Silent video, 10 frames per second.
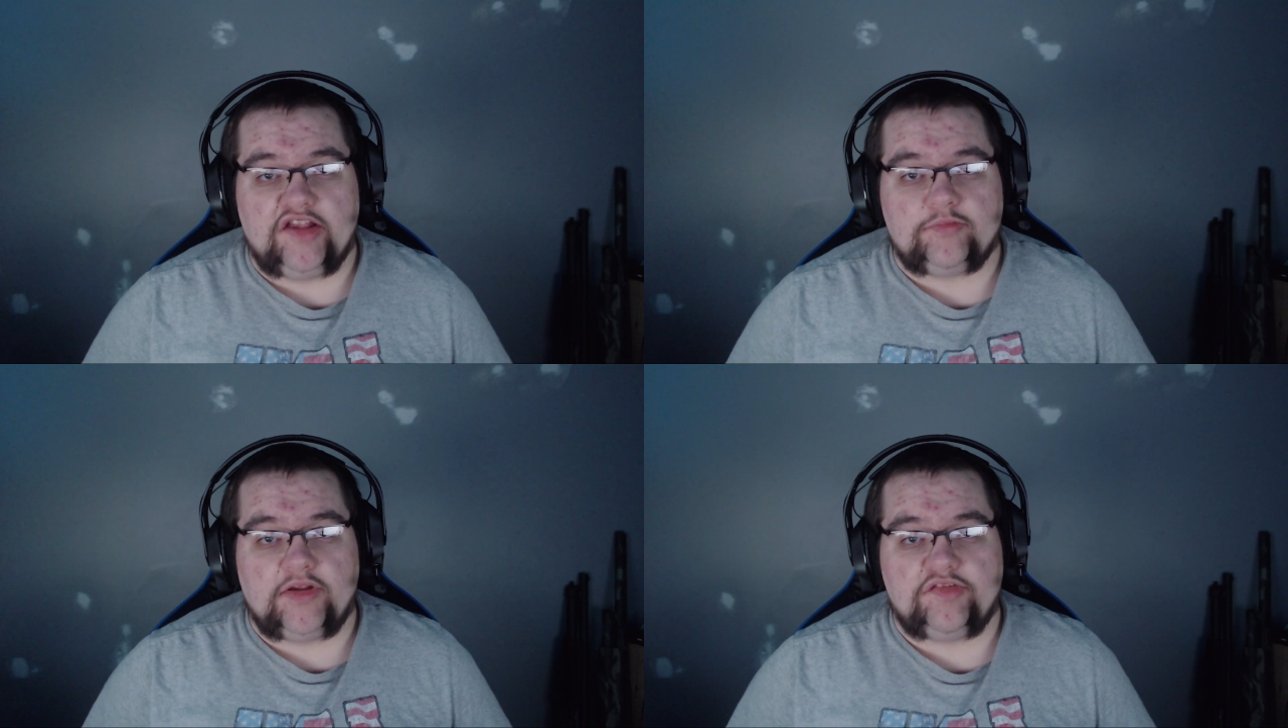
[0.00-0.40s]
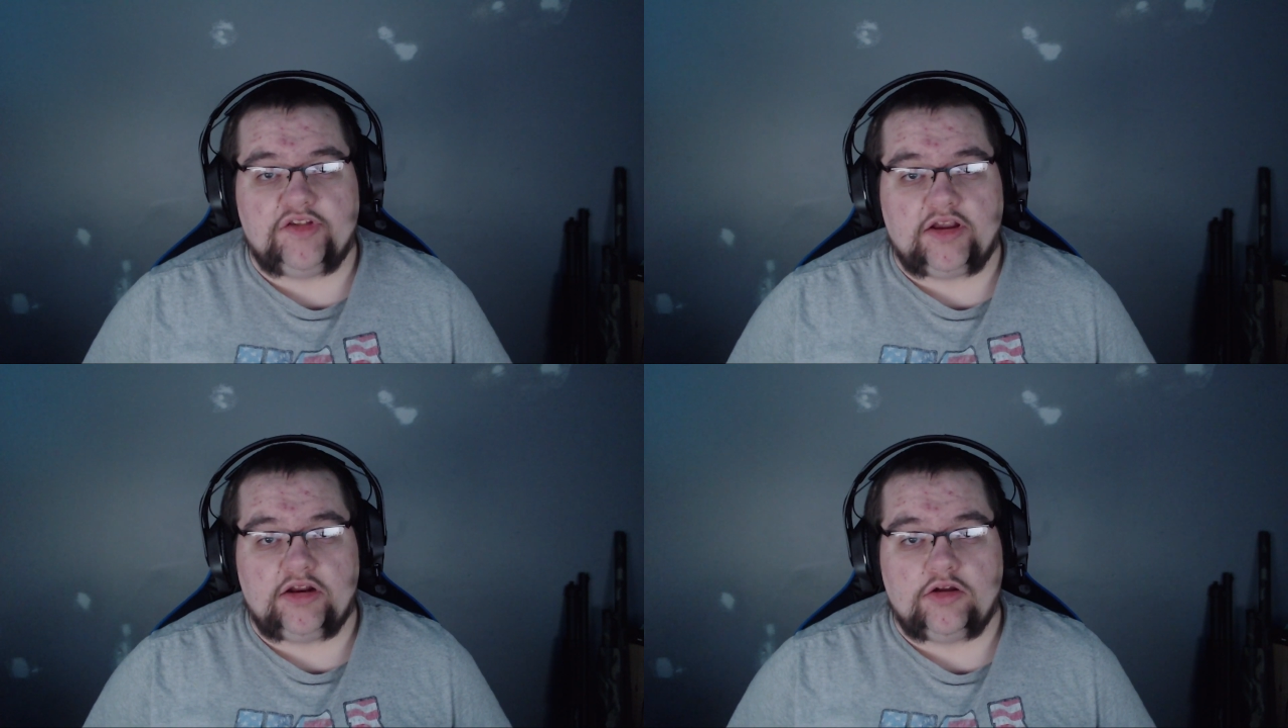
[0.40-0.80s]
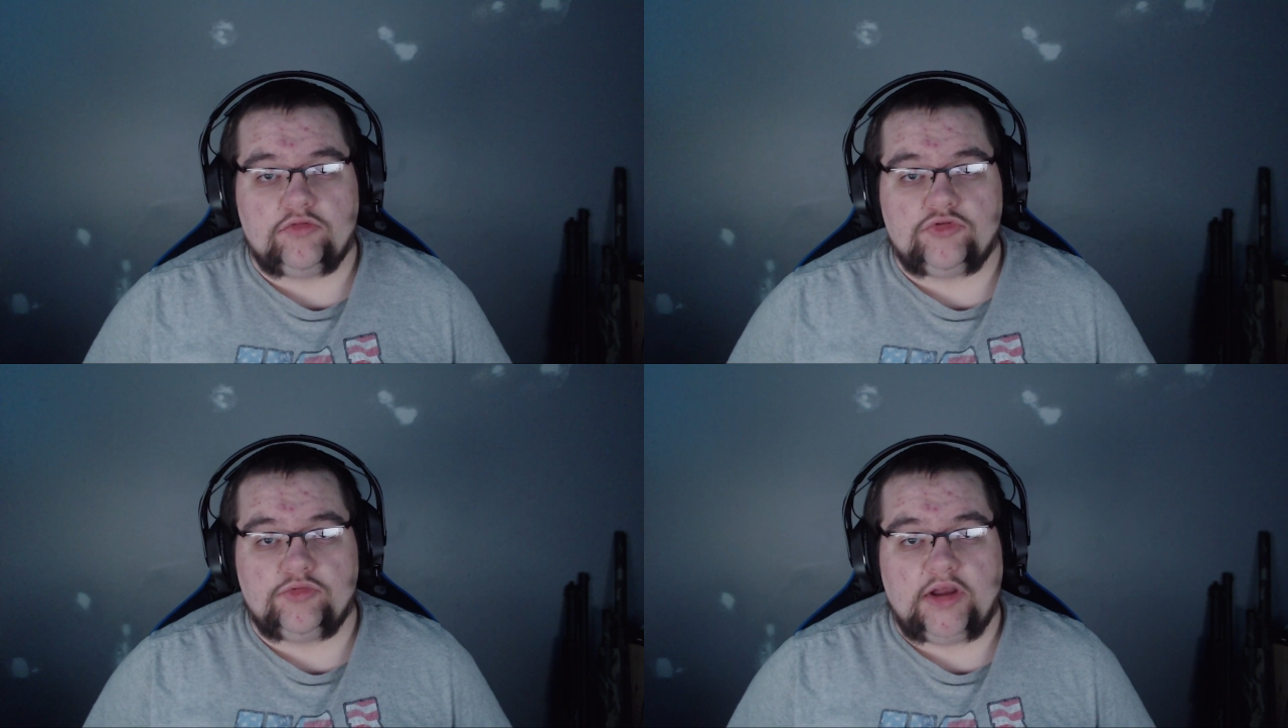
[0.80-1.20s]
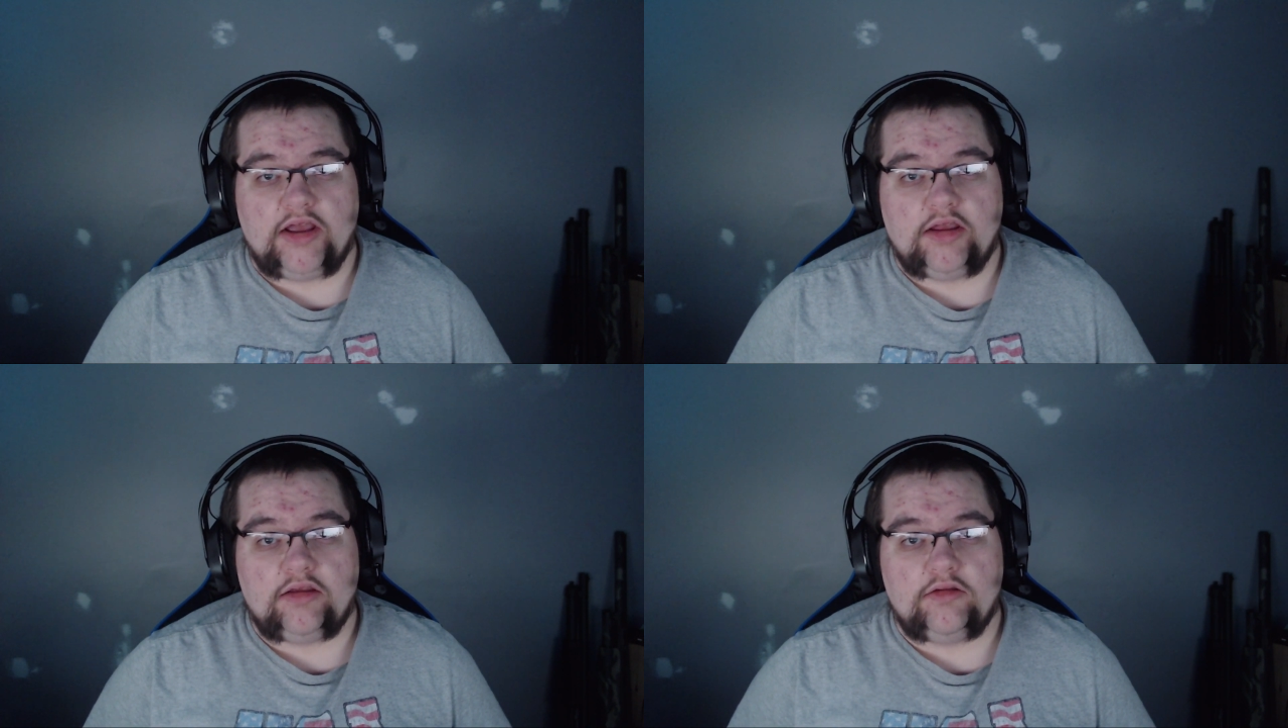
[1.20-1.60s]
as my second go-to
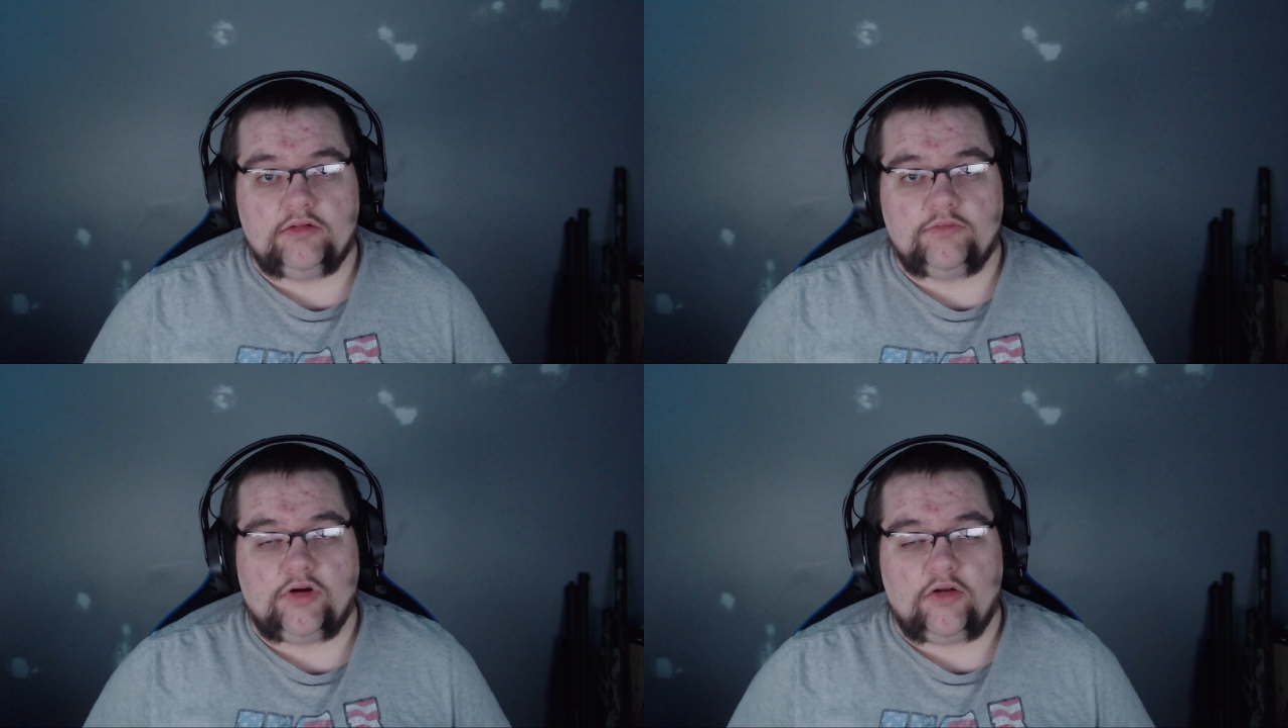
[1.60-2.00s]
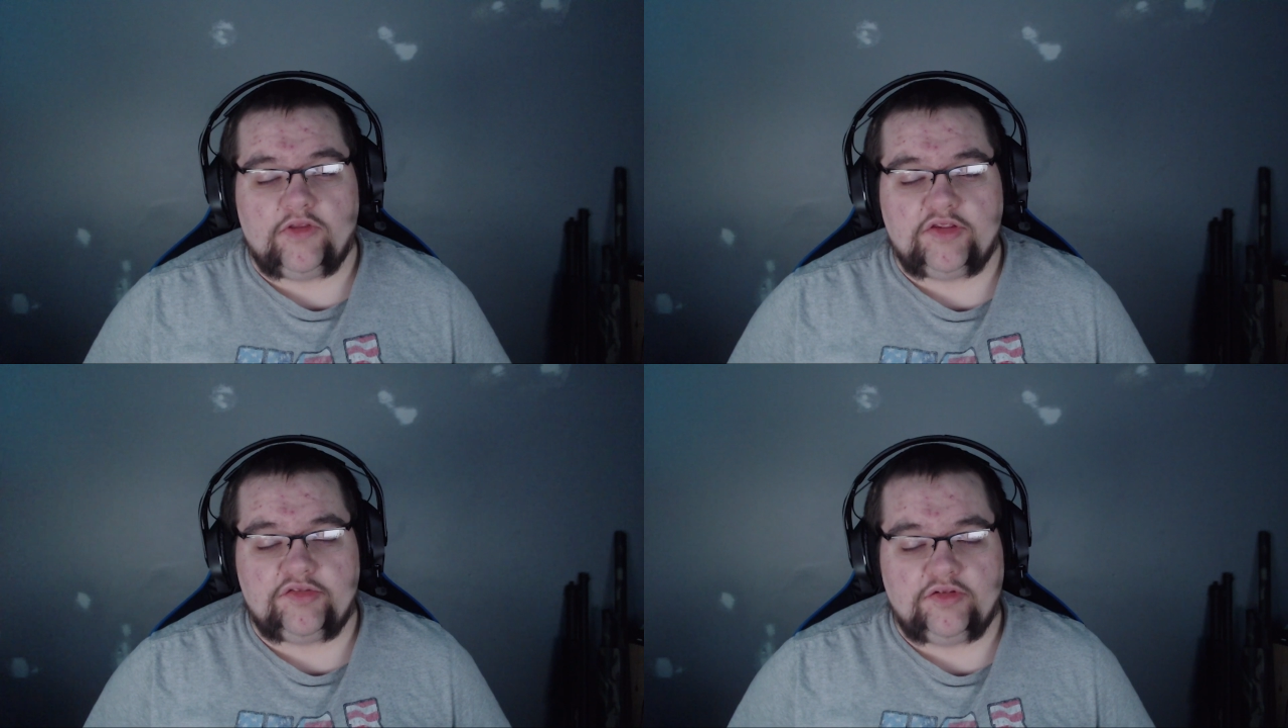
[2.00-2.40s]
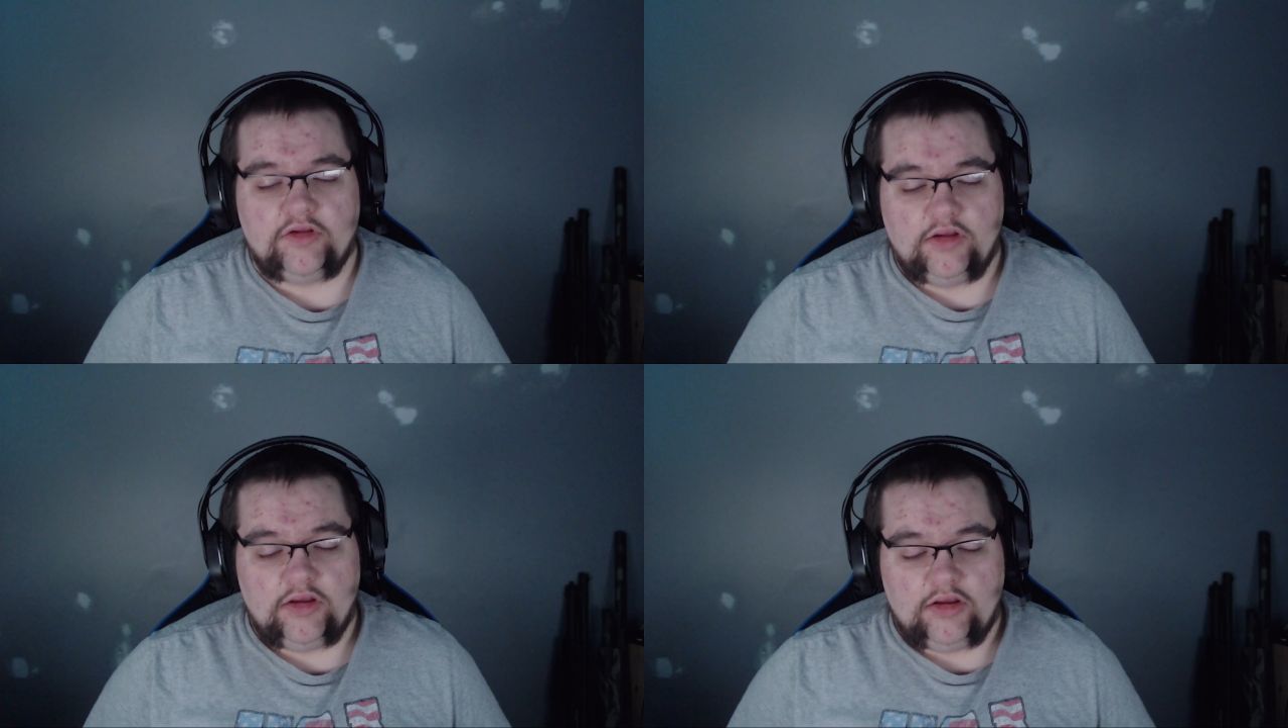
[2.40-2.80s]
guy for all this.